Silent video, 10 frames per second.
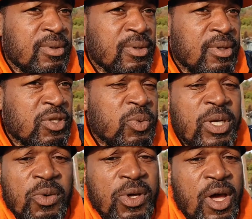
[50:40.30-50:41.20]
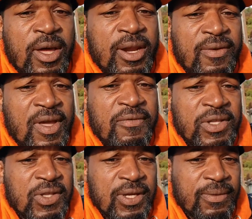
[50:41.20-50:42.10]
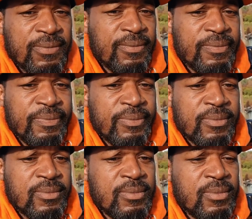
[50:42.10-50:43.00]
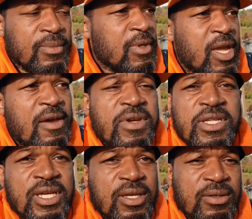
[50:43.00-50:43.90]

Because we know God have everything. Everything.